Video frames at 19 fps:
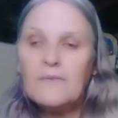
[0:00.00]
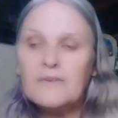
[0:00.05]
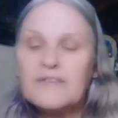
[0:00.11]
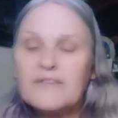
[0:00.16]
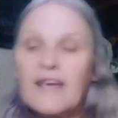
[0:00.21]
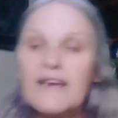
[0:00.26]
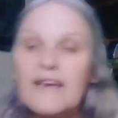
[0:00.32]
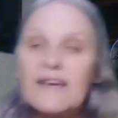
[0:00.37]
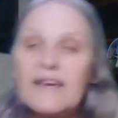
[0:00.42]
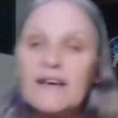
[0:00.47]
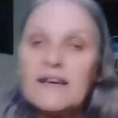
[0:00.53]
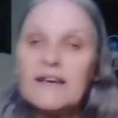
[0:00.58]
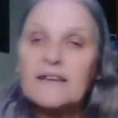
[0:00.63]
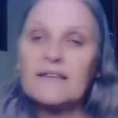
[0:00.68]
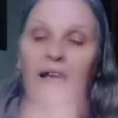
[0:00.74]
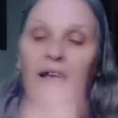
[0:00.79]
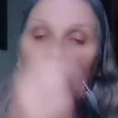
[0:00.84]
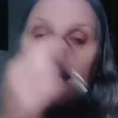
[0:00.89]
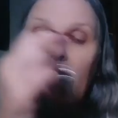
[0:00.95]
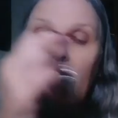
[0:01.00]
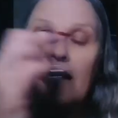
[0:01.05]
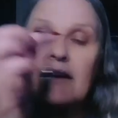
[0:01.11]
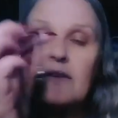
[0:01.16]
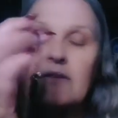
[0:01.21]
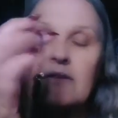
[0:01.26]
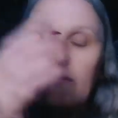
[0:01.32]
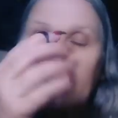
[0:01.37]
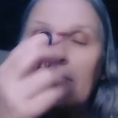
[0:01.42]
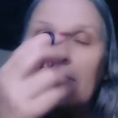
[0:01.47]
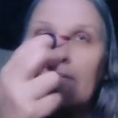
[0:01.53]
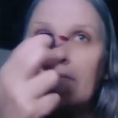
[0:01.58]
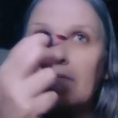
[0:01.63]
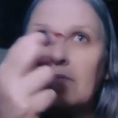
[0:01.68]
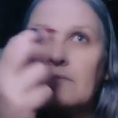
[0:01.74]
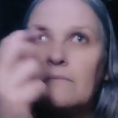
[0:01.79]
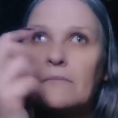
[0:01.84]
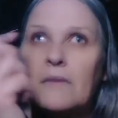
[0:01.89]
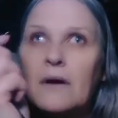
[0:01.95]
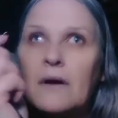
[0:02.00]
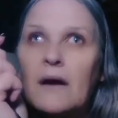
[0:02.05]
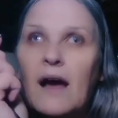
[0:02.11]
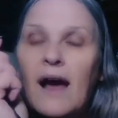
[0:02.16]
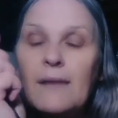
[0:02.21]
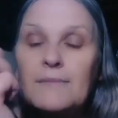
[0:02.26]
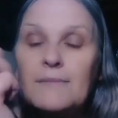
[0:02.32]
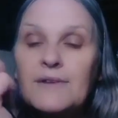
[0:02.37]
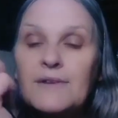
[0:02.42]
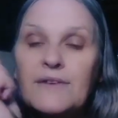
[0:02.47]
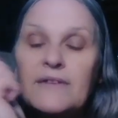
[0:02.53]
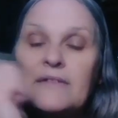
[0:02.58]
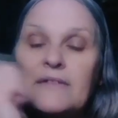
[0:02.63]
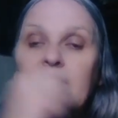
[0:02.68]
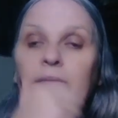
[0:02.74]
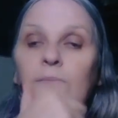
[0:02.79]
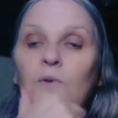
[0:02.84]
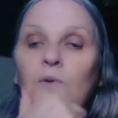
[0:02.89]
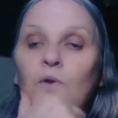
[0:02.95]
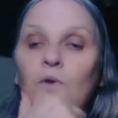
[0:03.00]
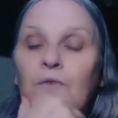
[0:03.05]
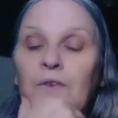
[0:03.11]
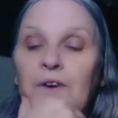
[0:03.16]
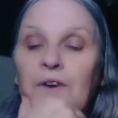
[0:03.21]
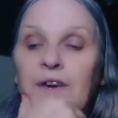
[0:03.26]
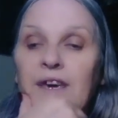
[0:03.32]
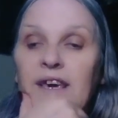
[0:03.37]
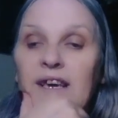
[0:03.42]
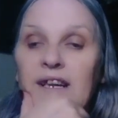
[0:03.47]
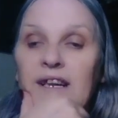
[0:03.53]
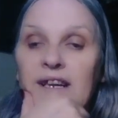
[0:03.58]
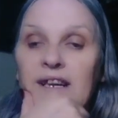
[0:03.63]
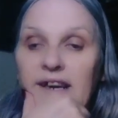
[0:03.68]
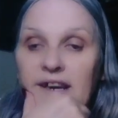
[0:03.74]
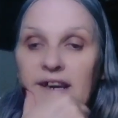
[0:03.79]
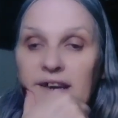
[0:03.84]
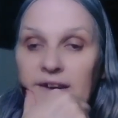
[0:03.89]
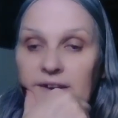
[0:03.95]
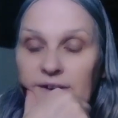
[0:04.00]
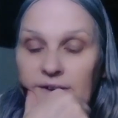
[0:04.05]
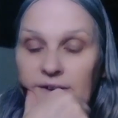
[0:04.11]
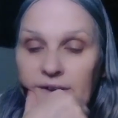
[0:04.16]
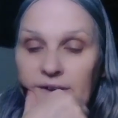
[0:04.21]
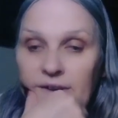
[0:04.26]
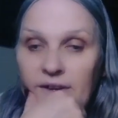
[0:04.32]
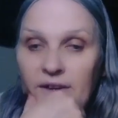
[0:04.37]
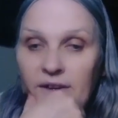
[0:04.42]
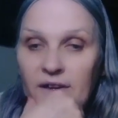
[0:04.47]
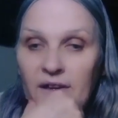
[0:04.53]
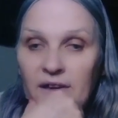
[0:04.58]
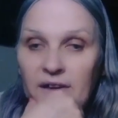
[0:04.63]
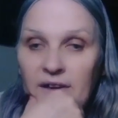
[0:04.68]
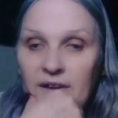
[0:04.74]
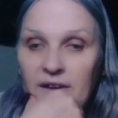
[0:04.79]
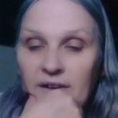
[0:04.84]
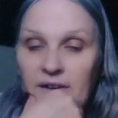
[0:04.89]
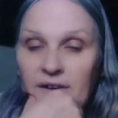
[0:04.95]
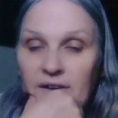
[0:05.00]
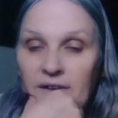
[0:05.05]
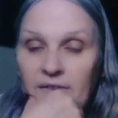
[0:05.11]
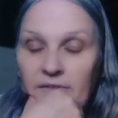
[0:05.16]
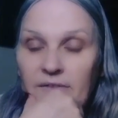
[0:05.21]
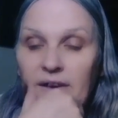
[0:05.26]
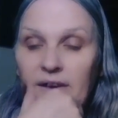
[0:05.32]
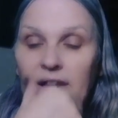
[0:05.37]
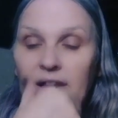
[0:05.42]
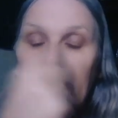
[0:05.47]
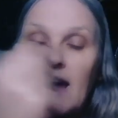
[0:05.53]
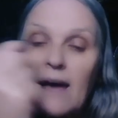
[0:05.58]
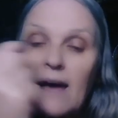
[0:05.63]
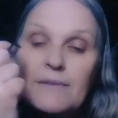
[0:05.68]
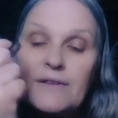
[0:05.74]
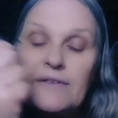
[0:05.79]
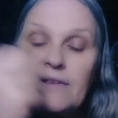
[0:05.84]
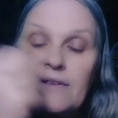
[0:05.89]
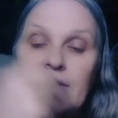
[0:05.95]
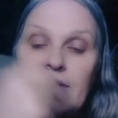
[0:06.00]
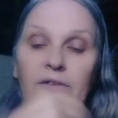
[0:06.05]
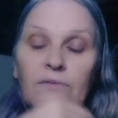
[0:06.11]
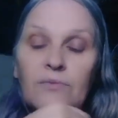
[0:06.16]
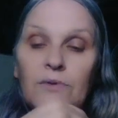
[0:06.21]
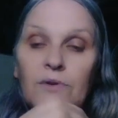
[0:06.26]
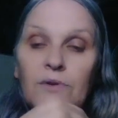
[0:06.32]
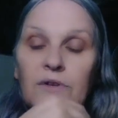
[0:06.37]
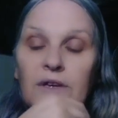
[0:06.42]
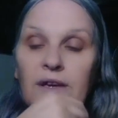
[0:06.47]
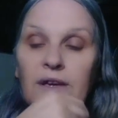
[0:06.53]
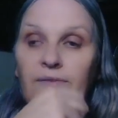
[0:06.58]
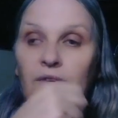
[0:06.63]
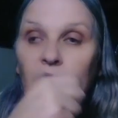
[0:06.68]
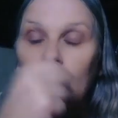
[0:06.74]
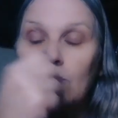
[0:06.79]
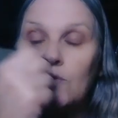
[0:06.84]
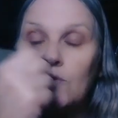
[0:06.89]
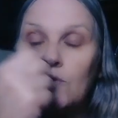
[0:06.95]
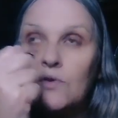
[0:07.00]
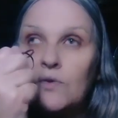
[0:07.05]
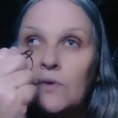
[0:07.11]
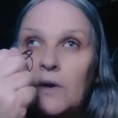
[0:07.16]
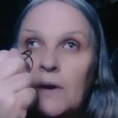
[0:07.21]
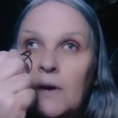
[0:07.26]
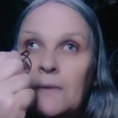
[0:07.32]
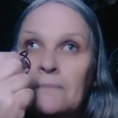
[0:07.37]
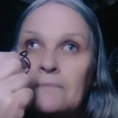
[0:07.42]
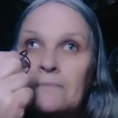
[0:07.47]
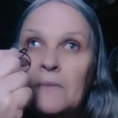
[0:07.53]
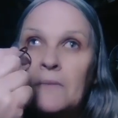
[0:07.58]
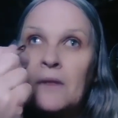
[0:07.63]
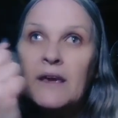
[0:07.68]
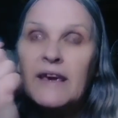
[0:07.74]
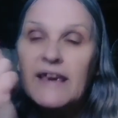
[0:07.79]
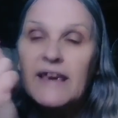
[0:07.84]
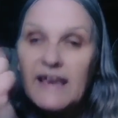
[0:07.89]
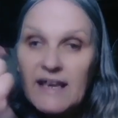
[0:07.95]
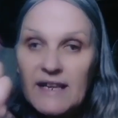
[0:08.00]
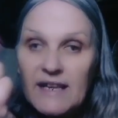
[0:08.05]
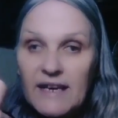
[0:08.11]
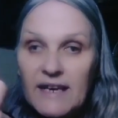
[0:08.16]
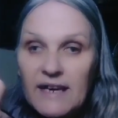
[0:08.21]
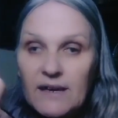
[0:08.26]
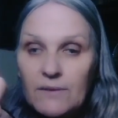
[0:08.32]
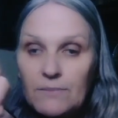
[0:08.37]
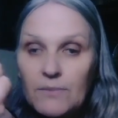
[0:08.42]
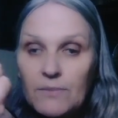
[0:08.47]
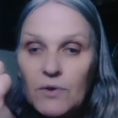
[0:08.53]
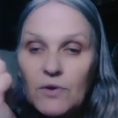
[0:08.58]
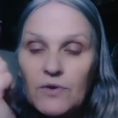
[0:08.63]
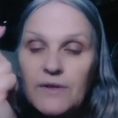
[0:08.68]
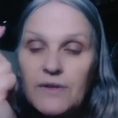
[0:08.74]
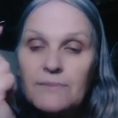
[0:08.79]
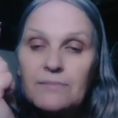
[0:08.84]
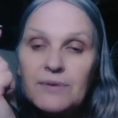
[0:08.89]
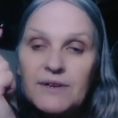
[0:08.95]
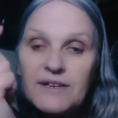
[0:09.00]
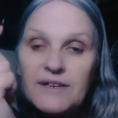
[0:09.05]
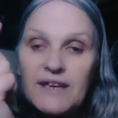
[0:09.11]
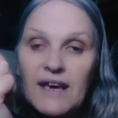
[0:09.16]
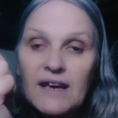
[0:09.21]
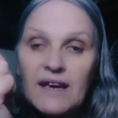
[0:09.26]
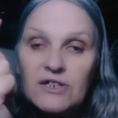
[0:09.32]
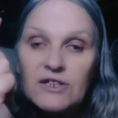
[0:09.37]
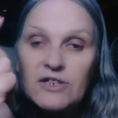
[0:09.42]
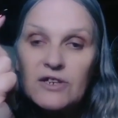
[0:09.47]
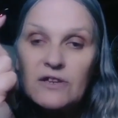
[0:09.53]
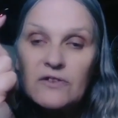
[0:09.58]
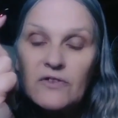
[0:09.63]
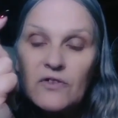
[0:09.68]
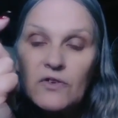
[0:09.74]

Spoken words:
Psychic attacks, amethyst is more for healing, right? Amethyst will give you healing more than protection.